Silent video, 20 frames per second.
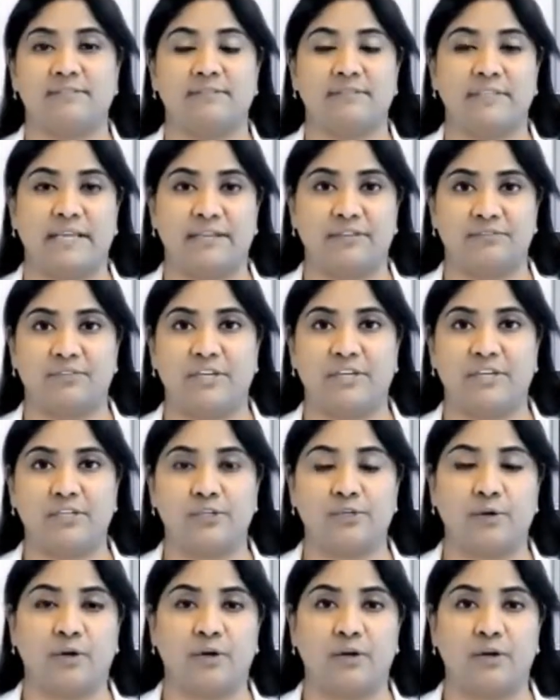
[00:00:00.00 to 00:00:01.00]
That way
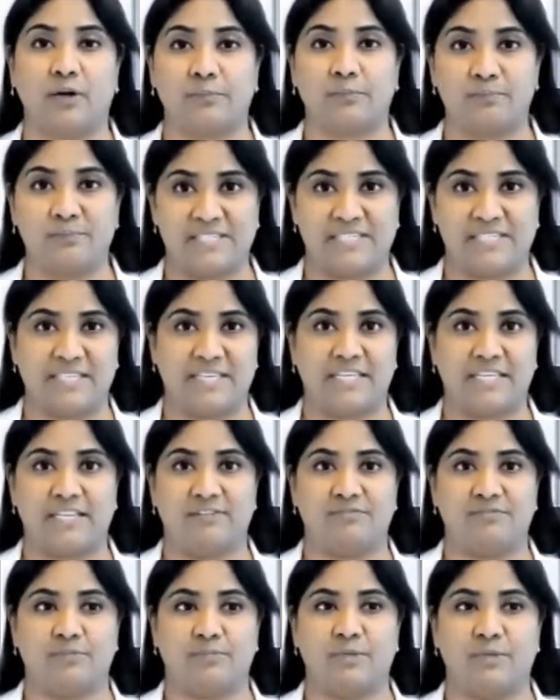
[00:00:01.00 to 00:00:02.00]
you are not missing any
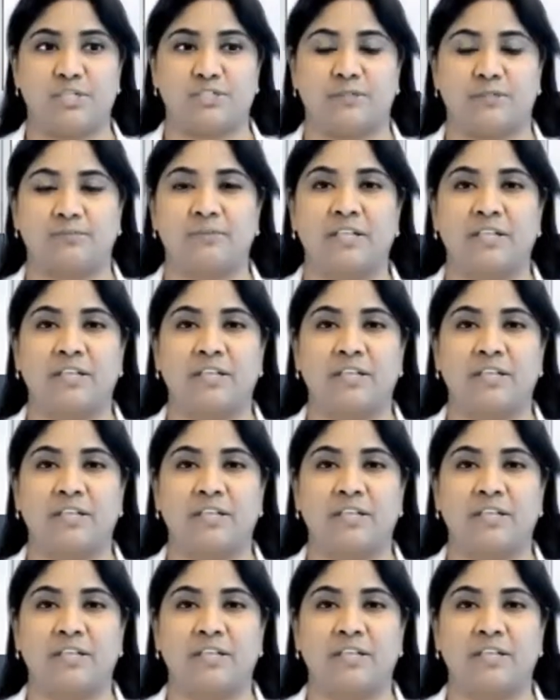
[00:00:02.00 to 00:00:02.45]
information.